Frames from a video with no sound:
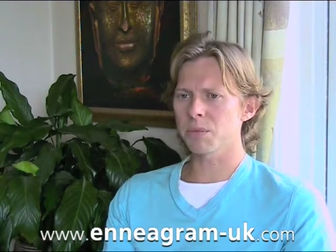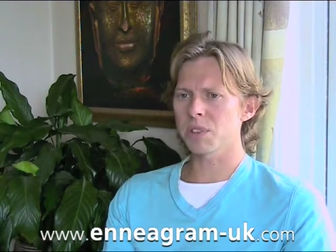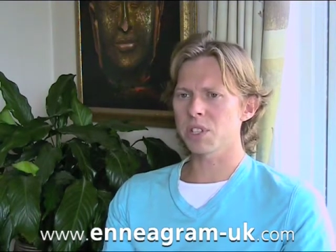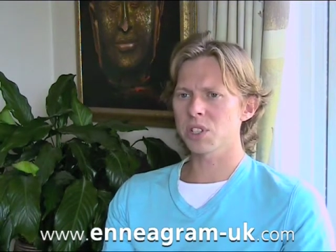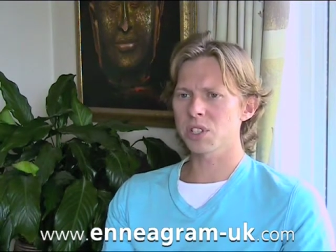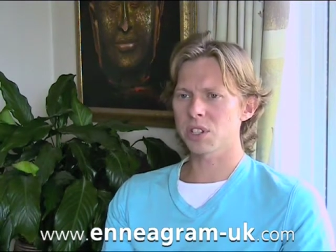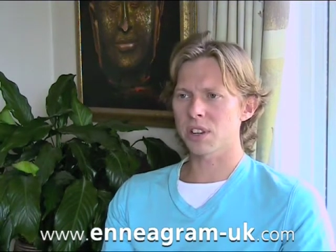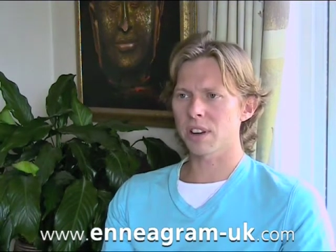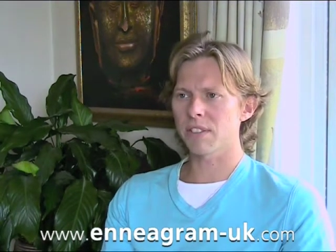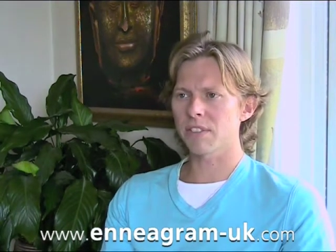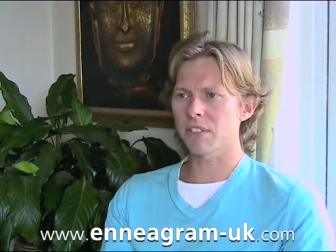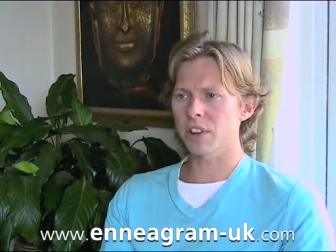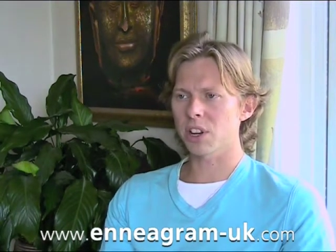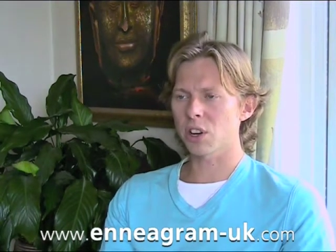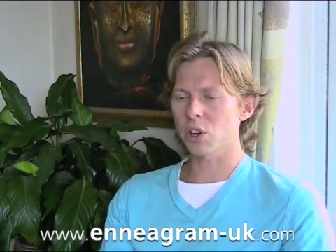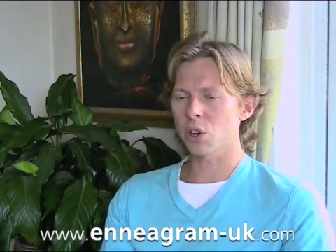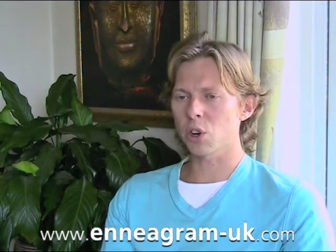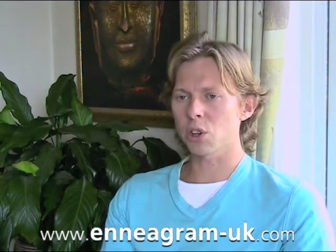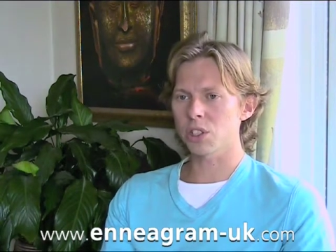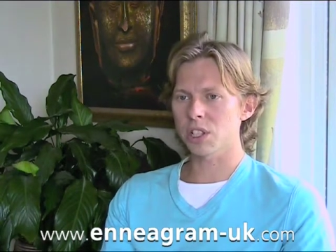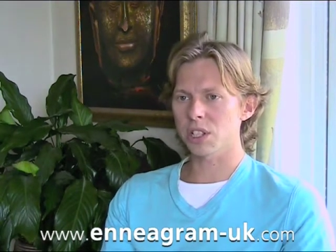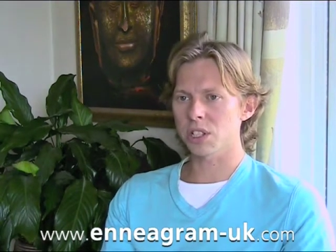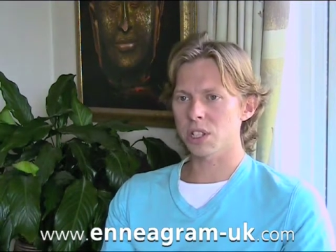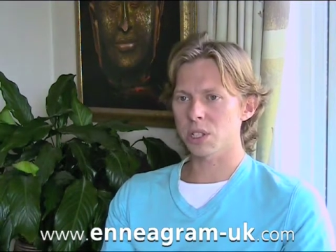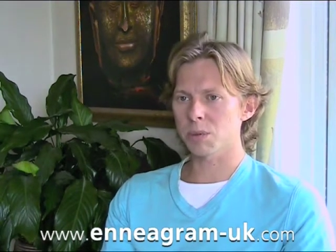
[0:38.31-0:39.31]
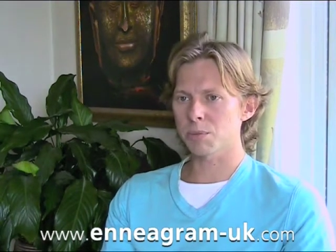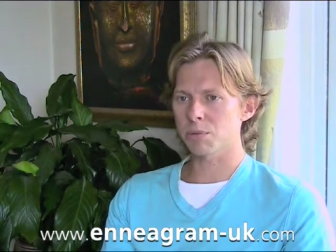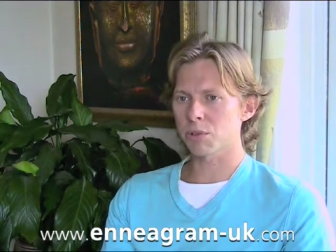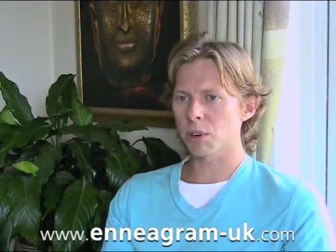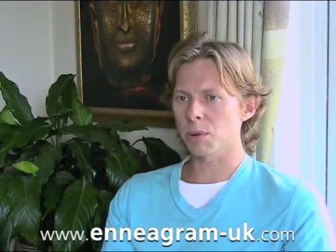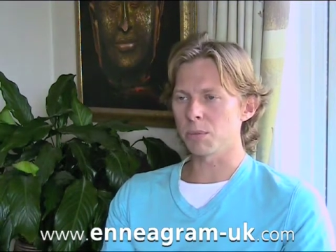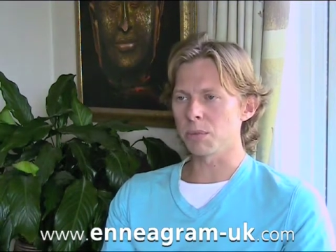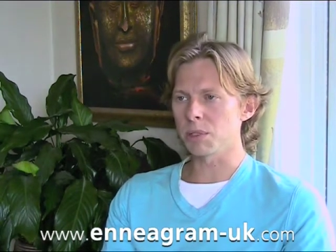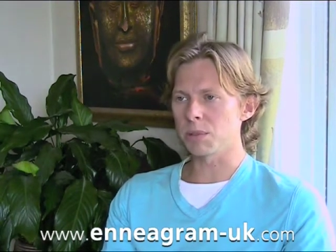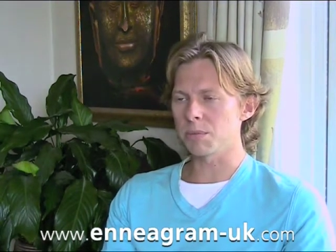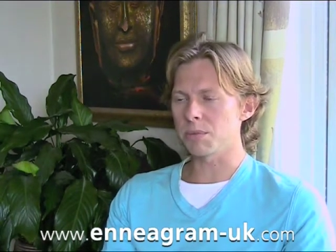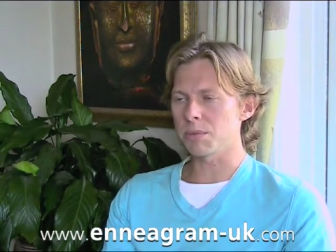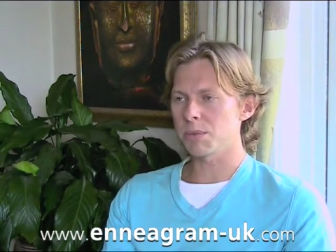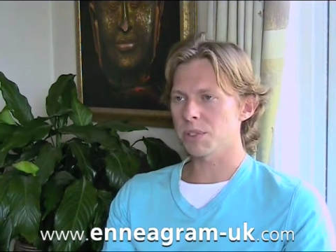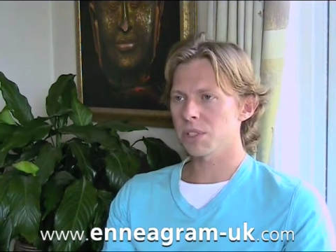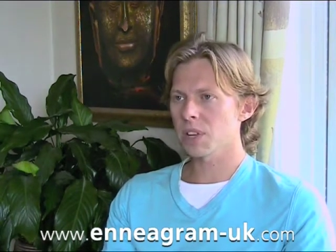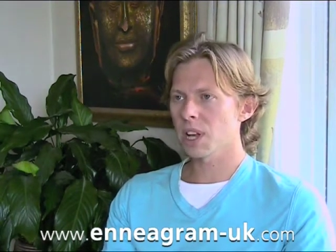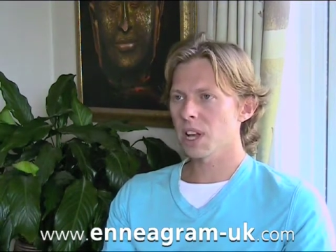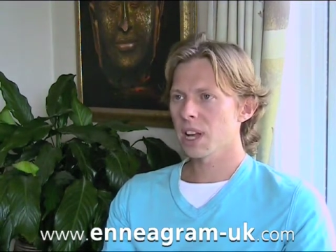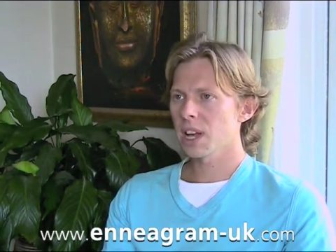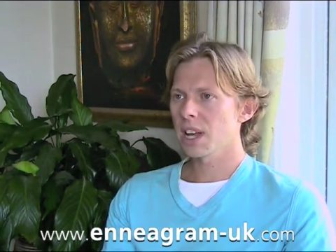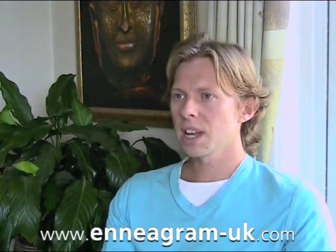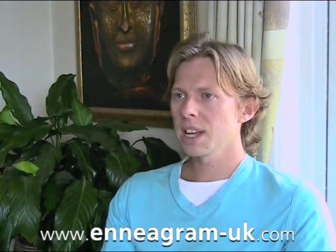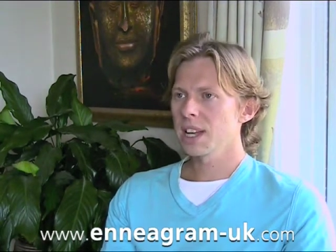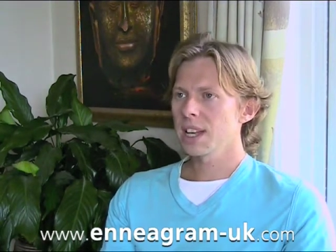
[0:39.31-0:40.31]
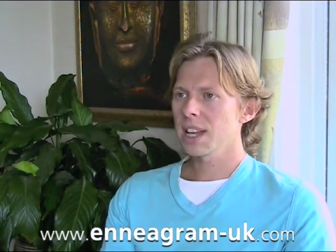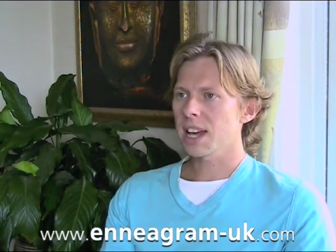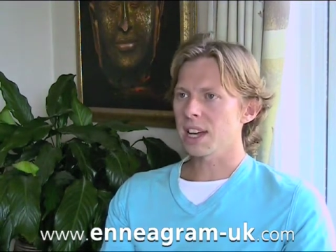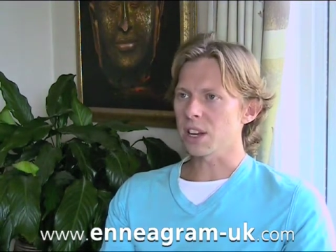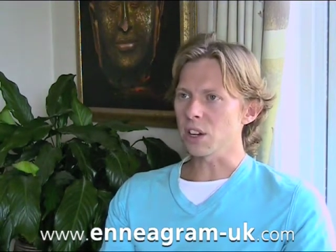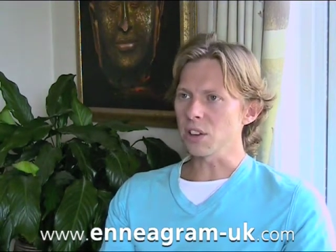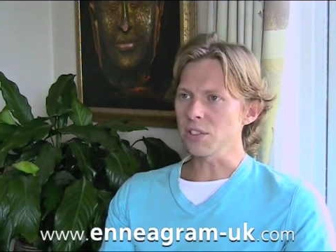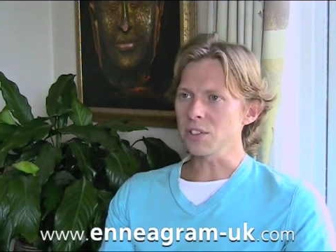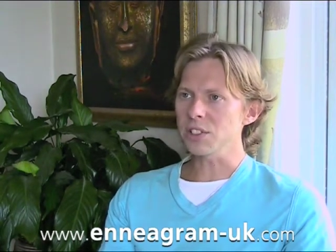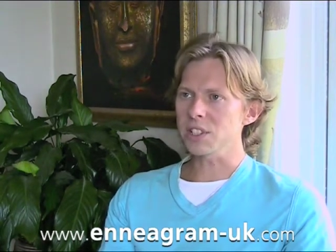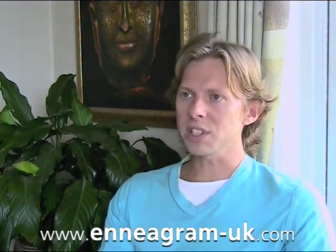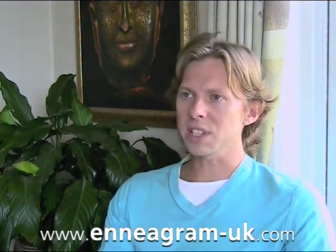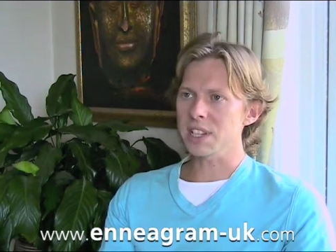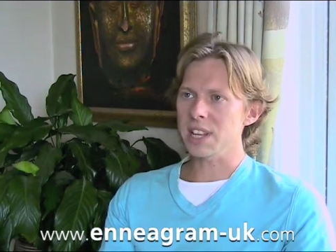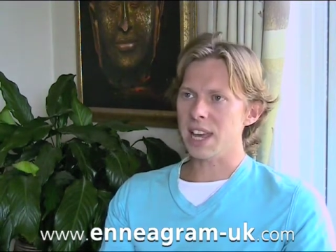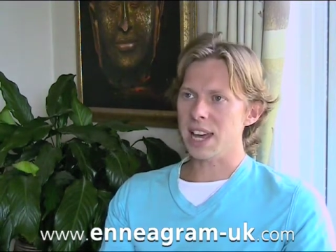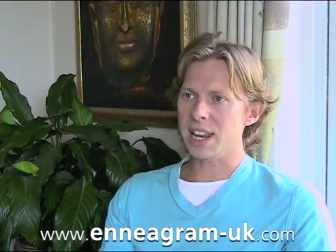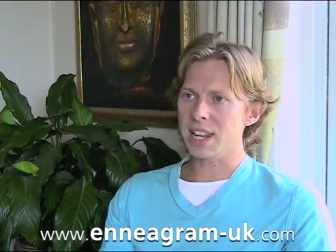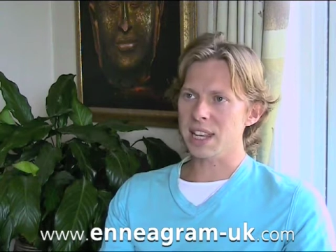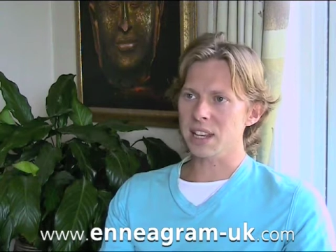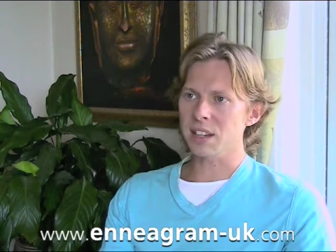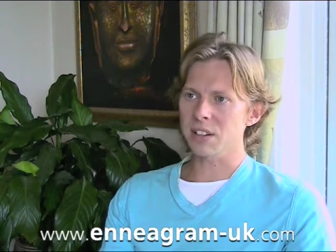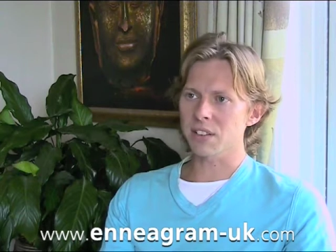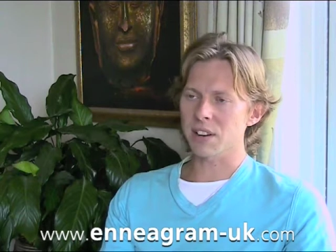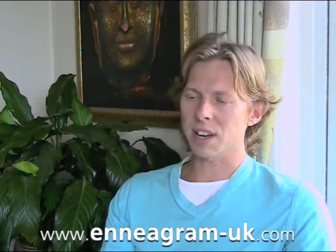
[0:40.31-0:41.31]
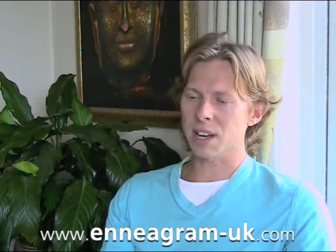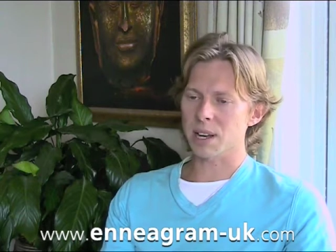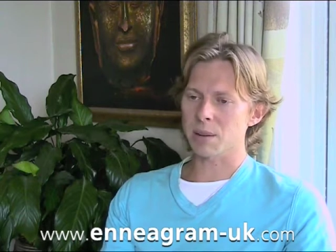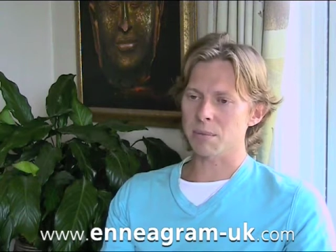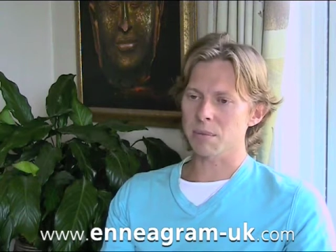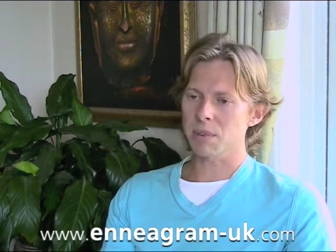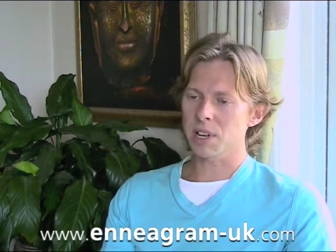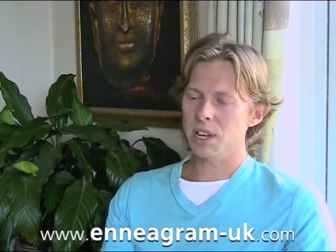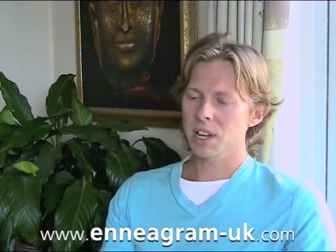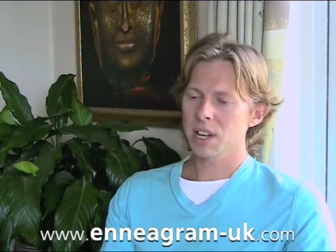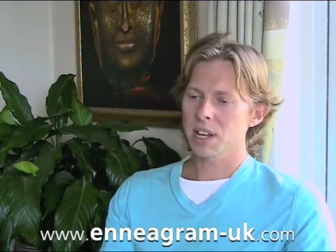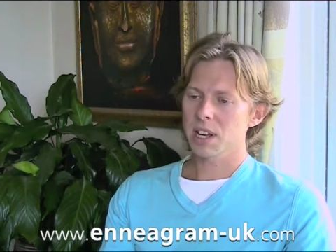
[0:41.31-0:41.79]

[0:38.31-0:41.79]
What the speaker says: the stuff that causes us problems. And often the Enneagram,